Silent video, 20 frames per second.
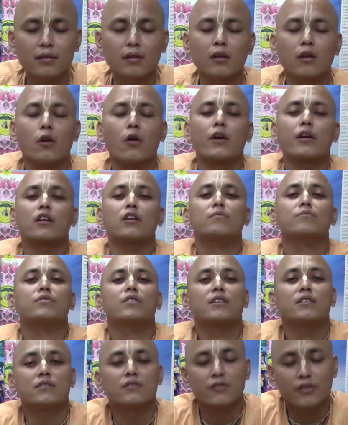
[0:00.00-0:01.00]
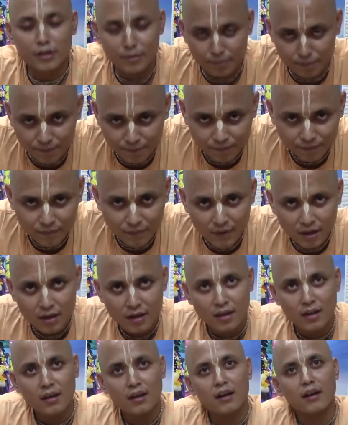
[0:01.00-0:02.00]
Lord comes in his dream,
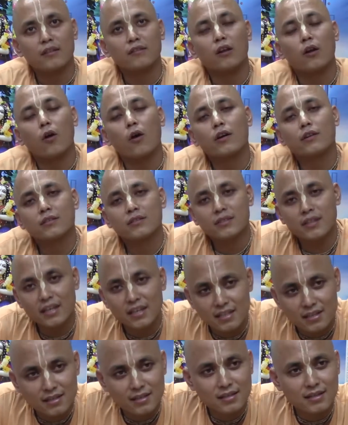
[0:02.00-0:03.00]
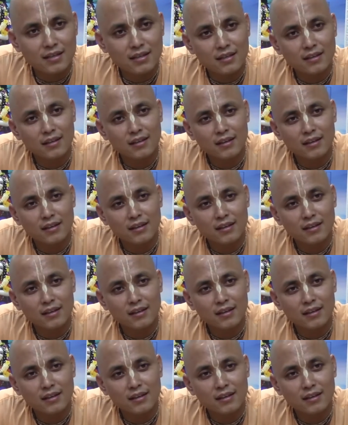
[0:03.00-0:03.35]
and the Lord says,